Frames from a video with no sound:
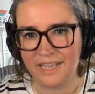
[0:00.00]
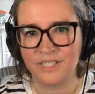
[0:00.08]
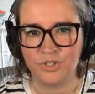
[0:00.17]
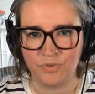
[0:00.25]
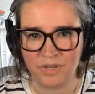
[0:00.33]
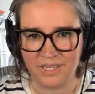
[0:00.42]

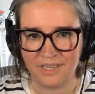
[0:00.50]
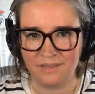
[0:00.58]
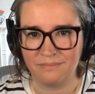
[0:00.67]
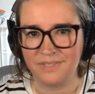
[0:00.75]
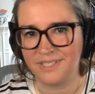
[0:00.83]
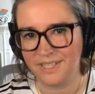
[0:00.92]

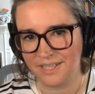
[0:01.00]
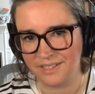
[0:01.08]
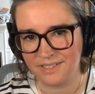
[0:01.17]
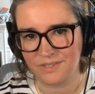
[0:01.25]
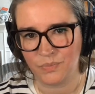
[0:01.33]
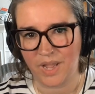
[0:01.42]
extreme
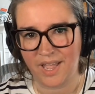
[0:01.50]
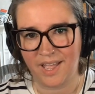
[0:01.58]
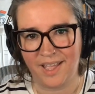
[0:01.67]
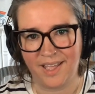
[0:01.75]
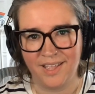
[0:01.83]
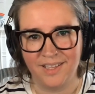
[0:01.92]
since
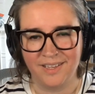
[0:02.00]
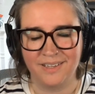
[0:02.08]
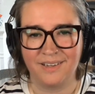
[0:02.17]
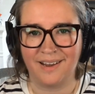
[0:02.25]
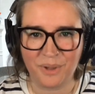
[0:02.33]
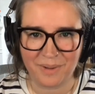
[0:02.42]
where
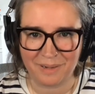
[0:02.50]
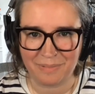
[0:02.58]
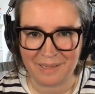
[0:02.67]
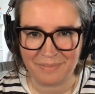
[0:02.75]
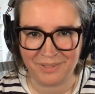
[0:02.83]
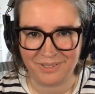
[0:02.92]
there's not
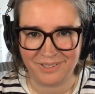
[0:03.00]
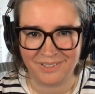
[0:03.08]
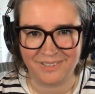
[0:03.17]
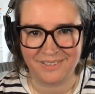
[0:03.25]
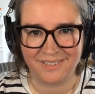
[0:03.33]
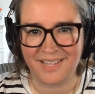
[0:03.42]
many
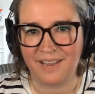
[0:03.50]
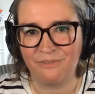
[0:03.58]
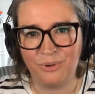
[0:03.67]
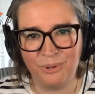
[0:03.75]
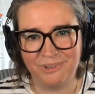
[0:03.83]
people,